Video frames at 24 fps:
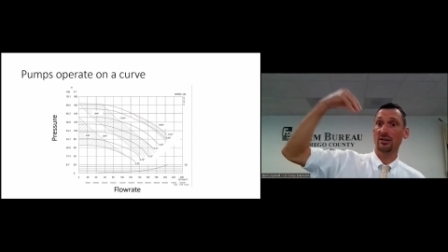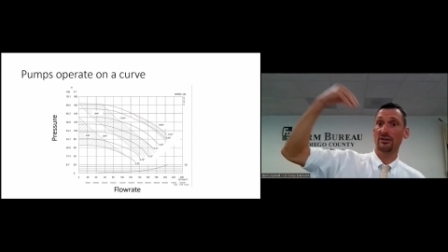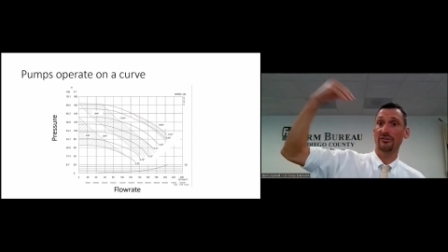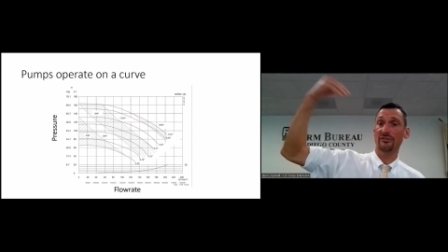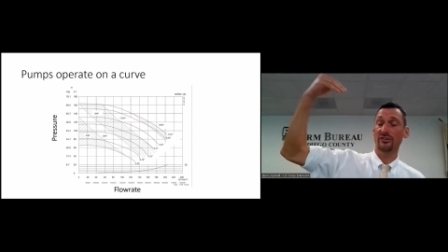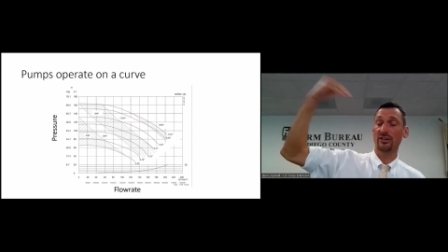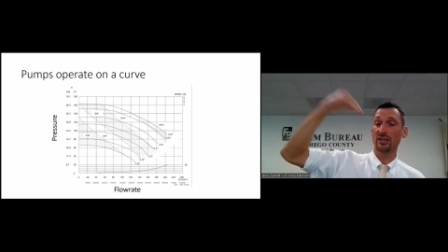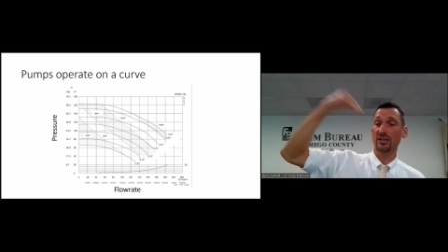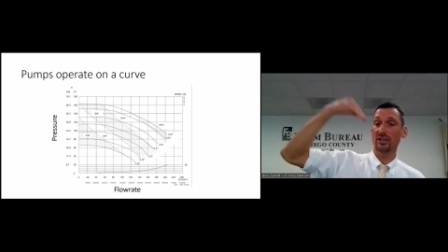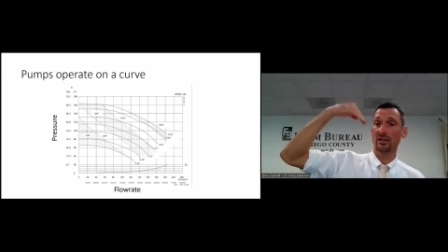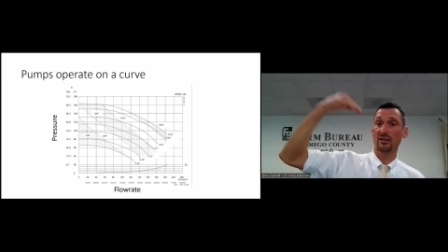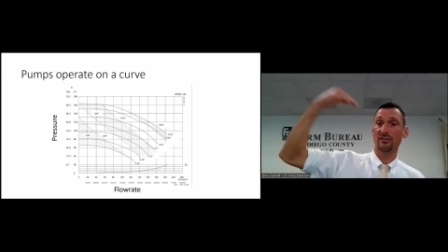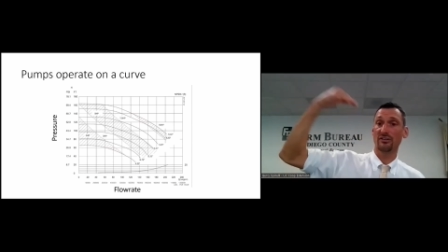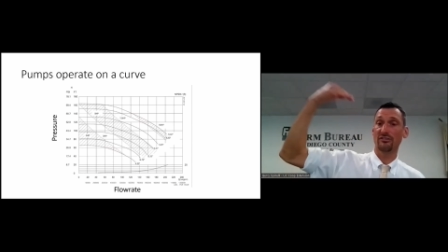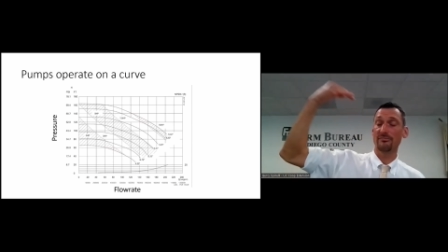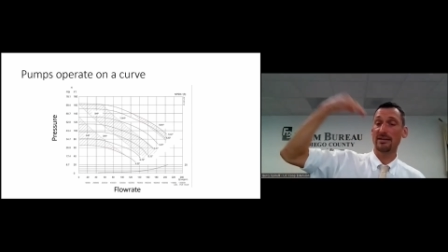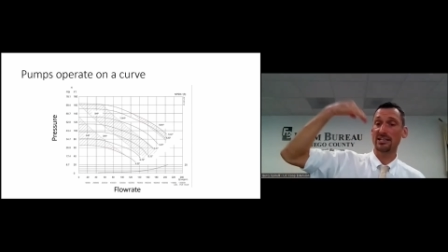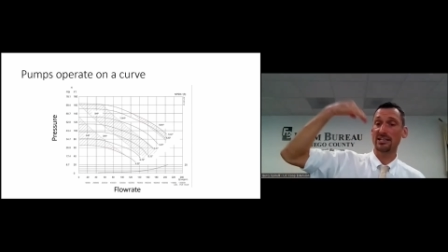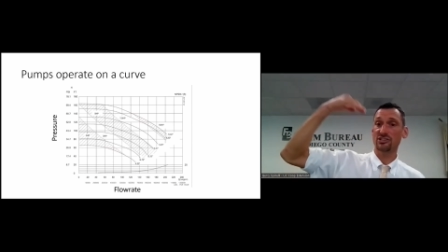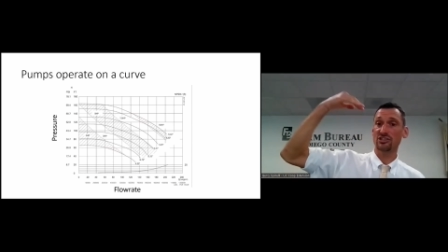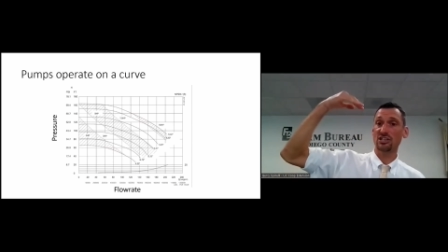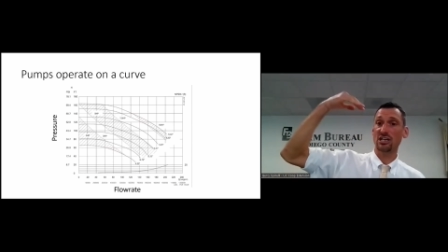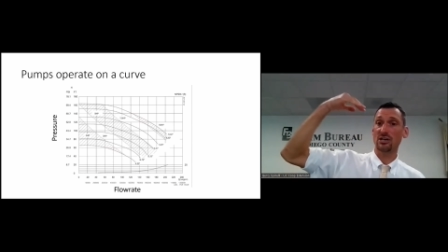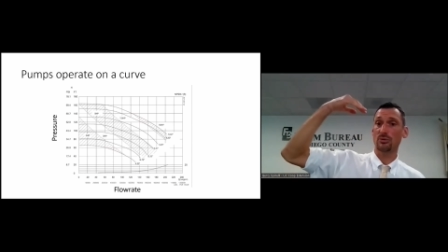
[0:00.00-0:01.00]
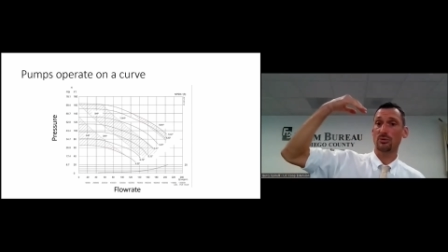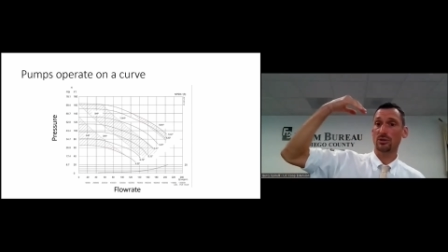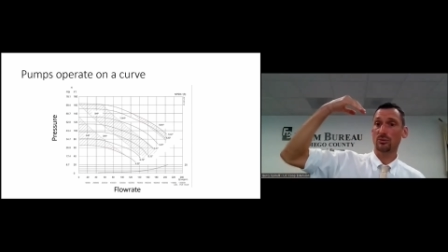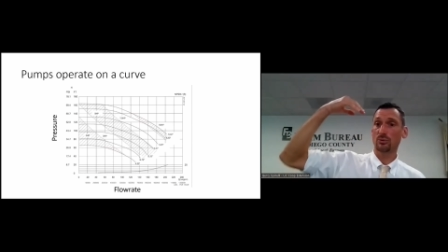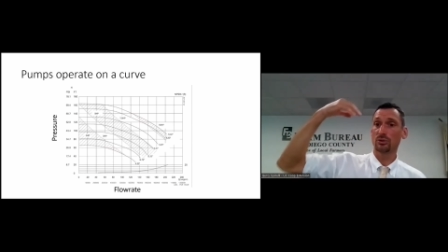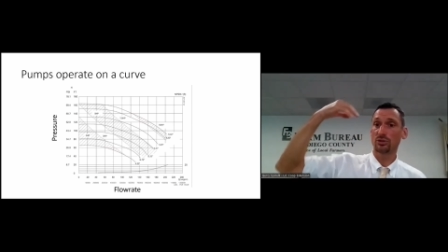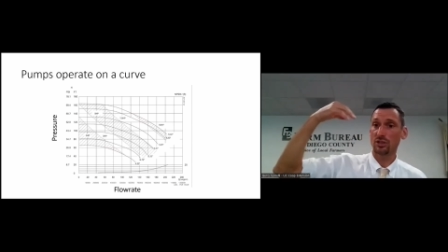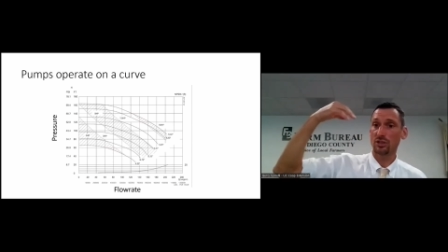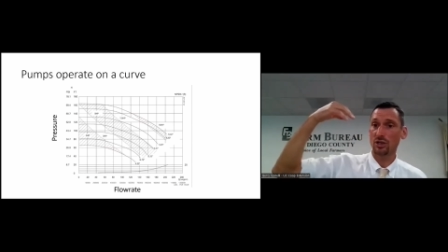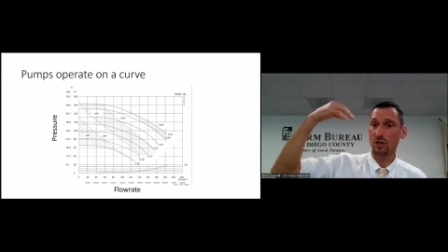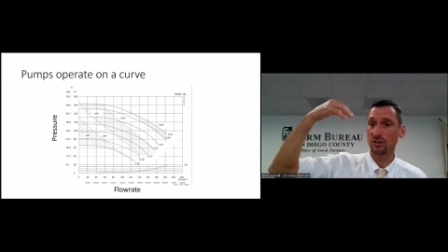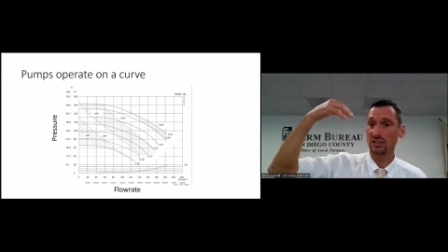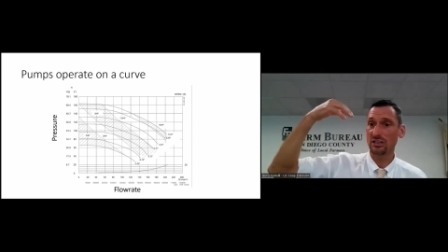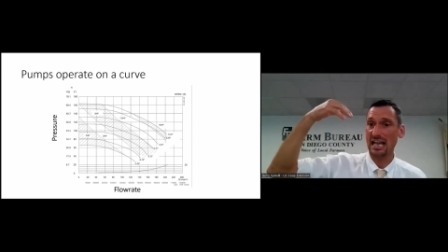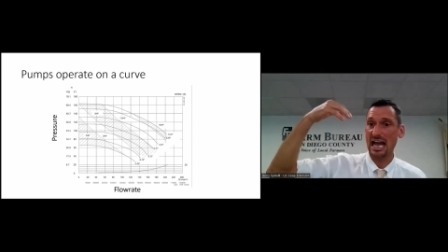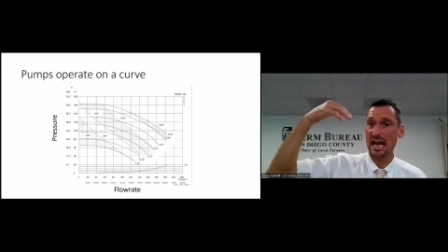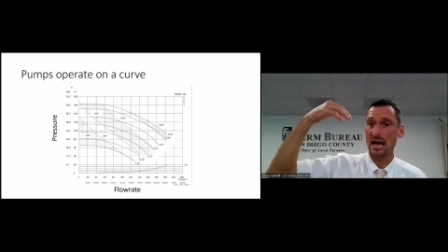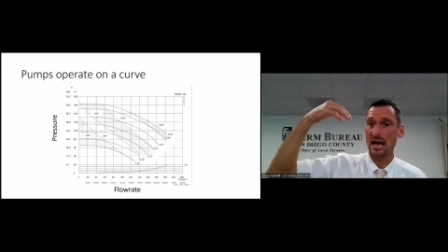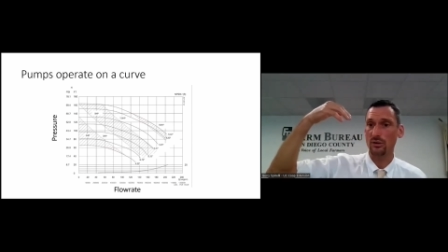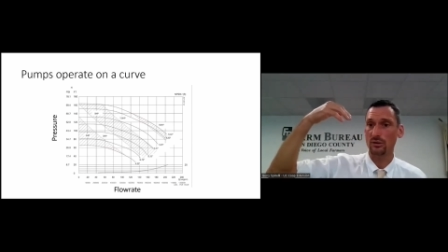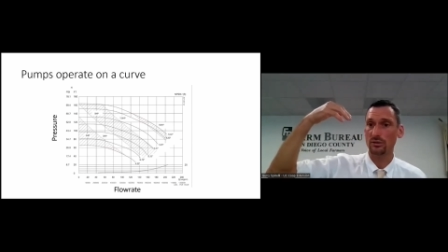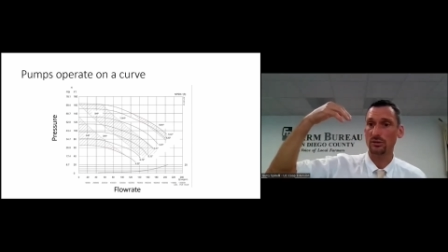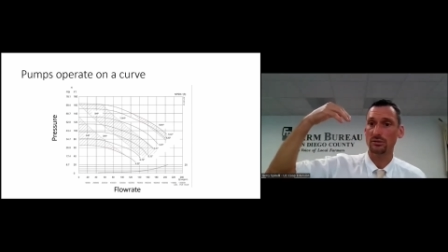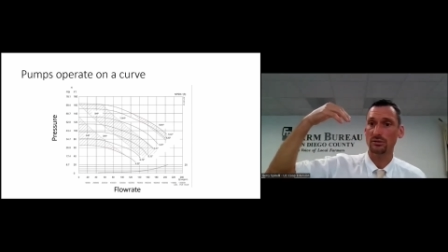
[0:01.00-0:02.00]
of the of my shower would go
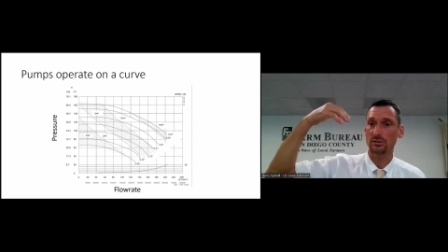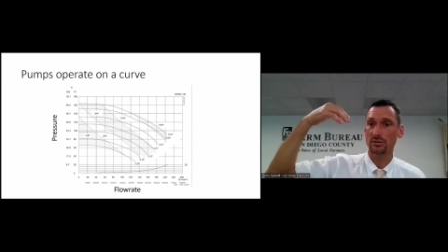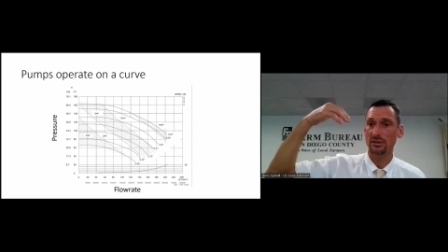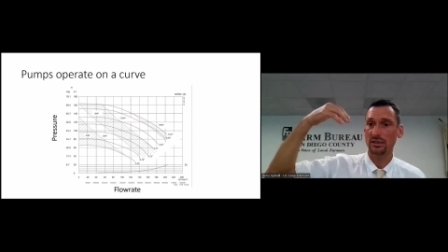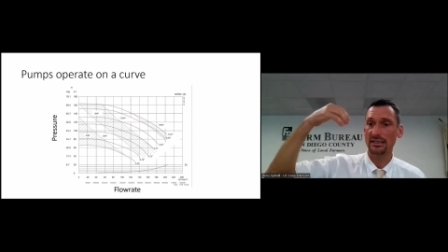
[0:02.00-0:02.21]
down,